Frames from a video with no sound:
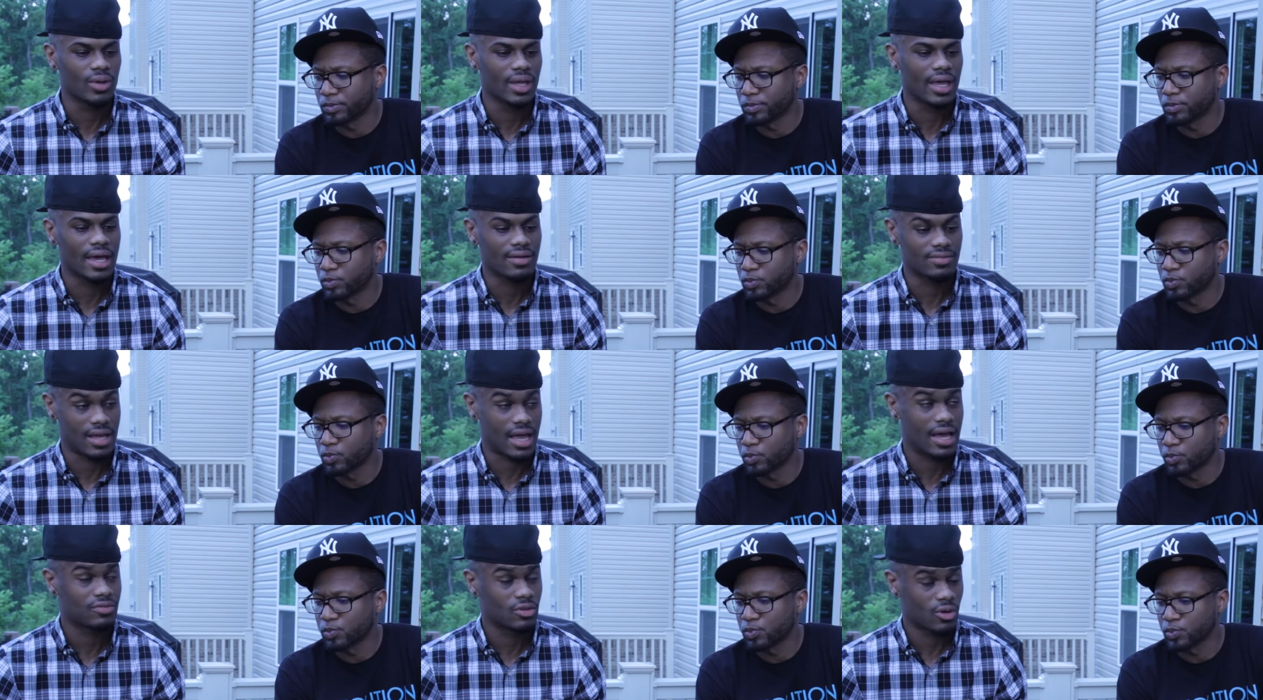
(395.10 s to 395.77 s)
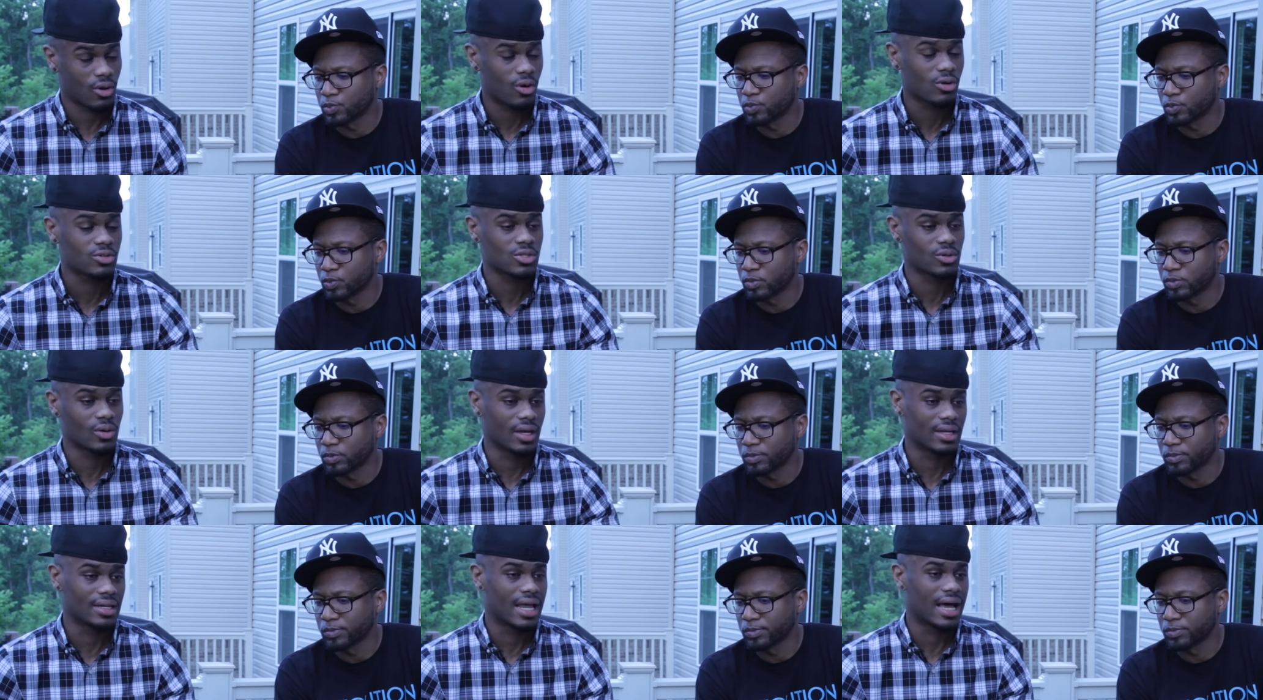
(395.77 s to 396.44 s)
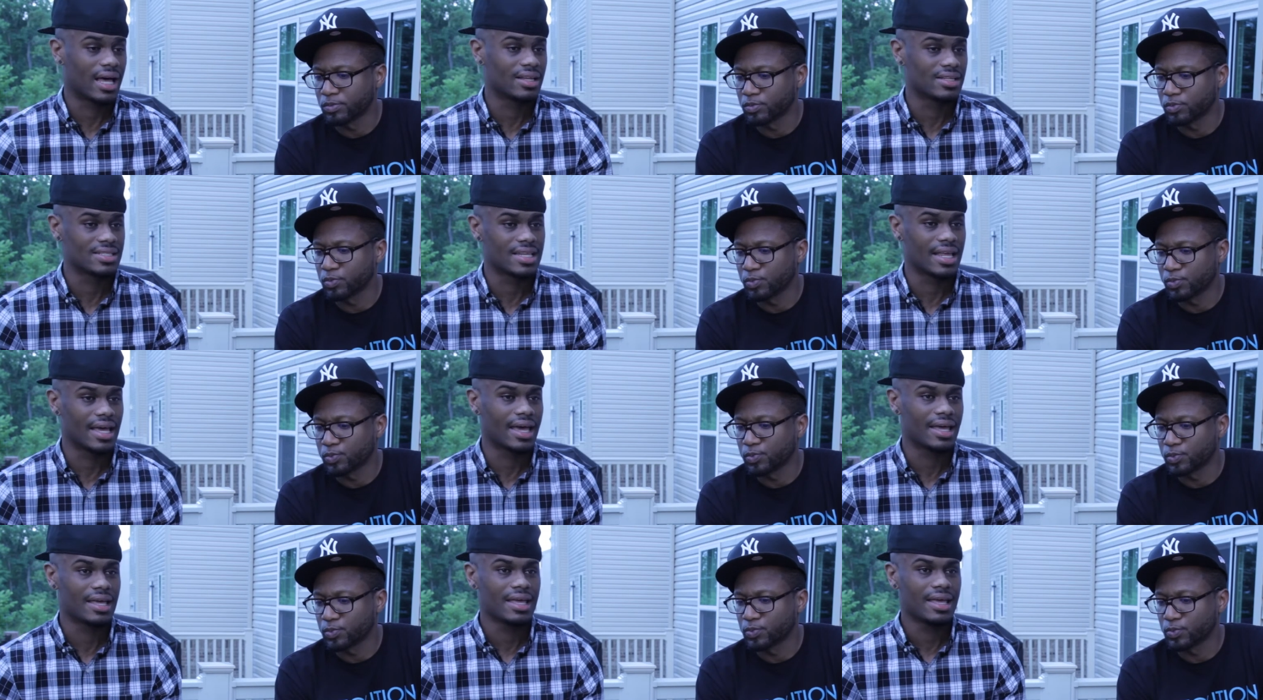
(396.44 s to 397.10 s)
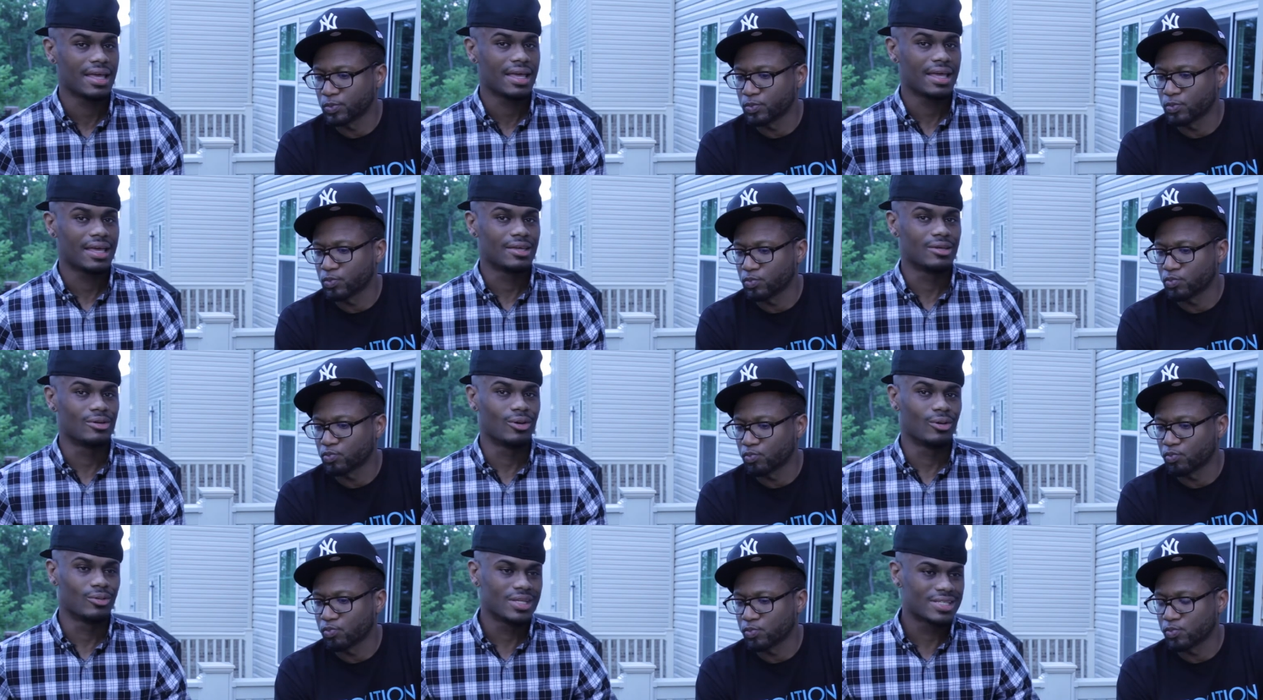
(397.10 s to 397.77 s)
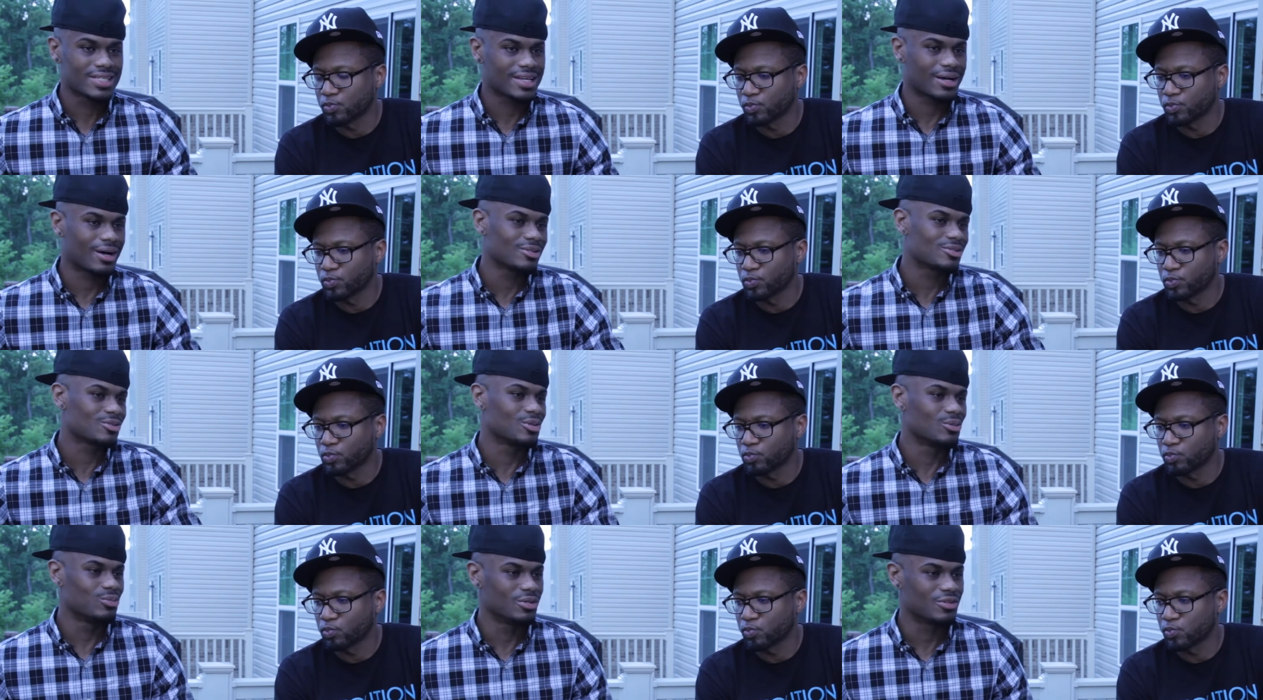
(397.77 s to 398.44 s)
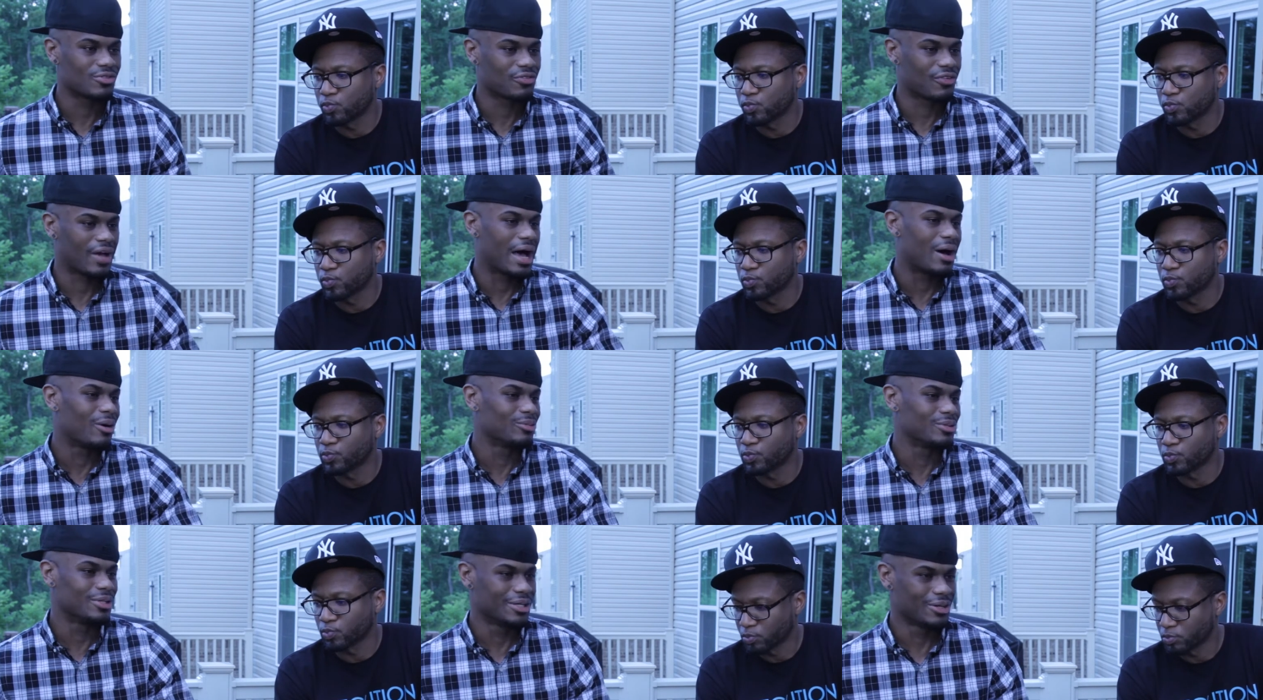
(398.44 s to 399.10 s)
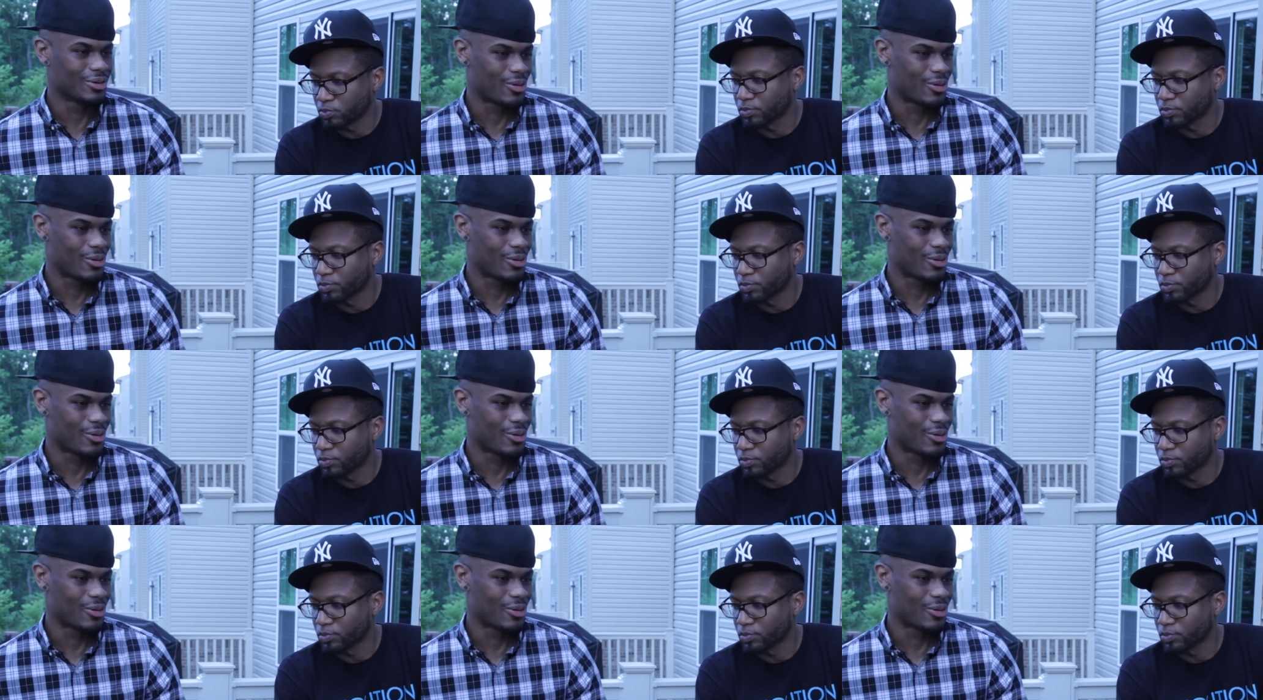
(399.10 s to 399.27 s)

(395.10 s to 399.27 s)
Speaker 1: we have, have, to also acknowledge that you know this country was founded